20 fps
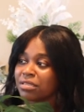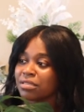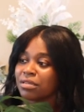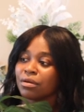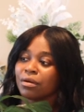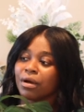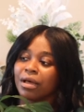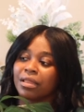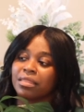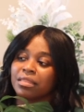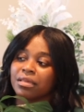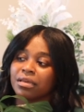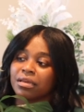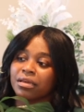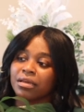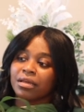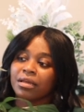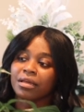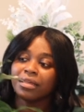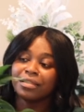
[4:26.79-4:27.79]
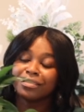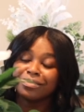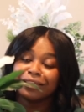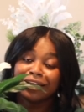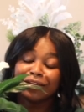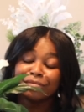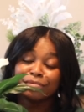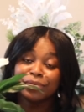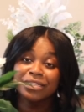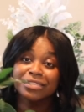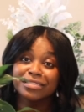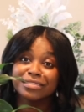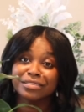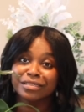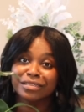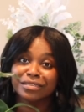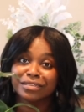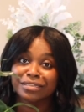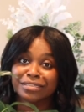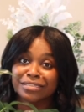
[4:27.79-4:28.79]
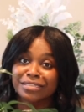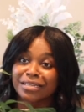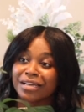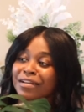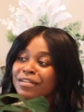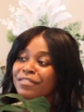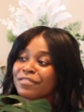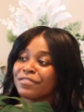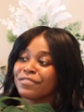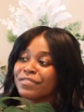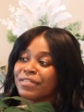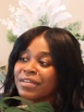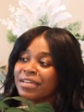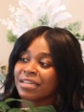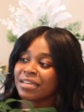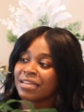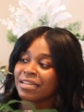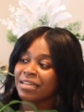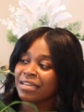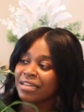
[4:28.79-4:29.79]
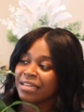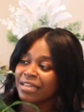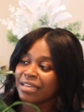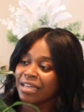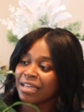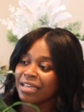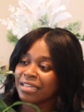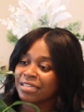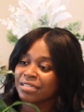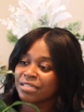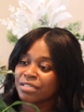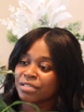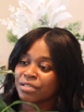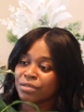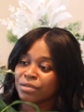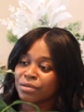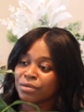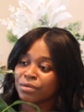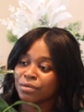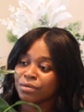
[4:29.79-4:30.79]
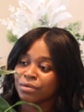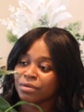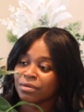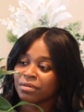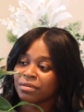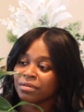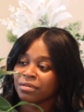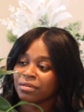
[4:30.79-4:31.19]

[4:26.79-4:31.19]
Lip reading: So I think that peace lilies kind of fit into,